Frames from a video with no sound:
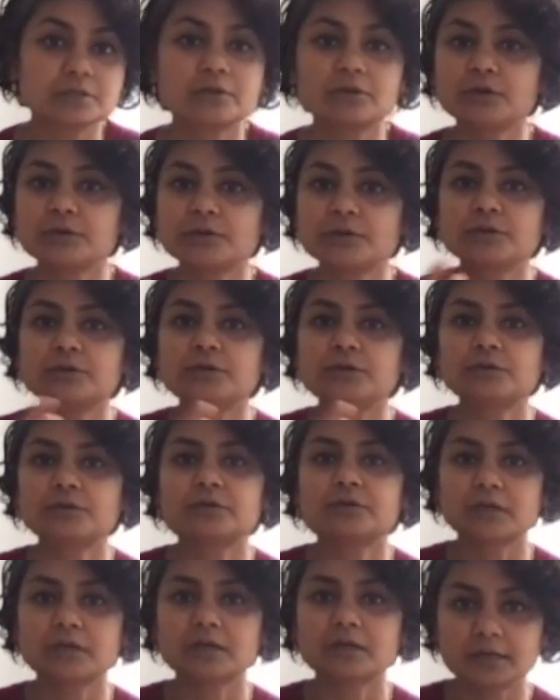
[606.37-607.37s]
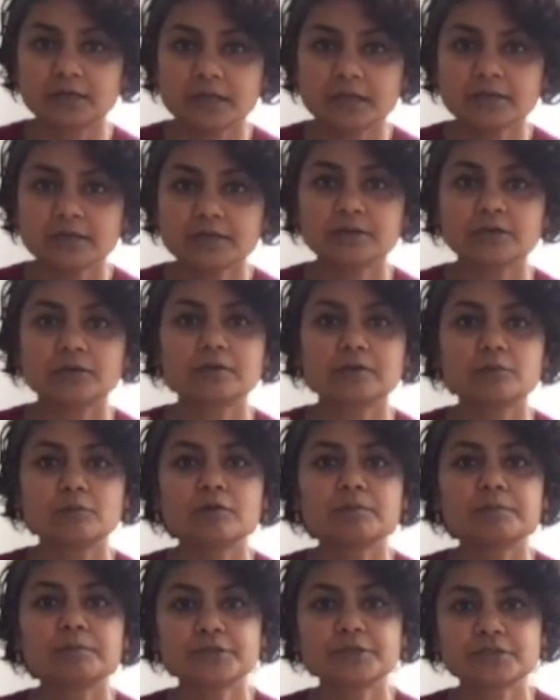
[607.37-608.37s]
You could target your
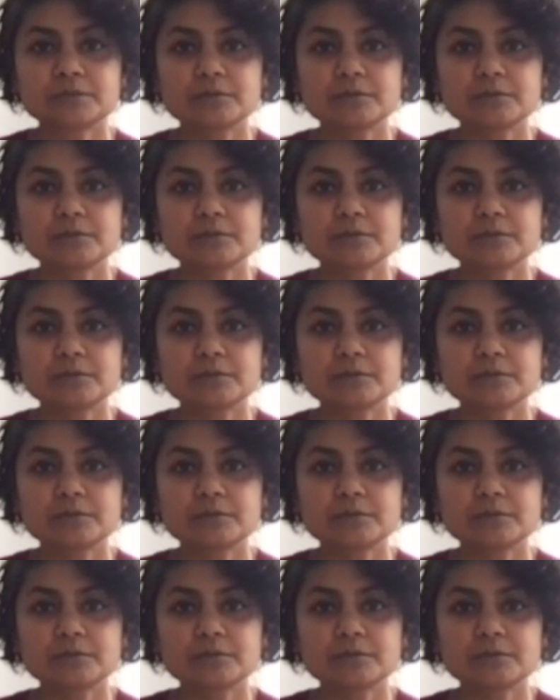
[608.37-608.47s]
remote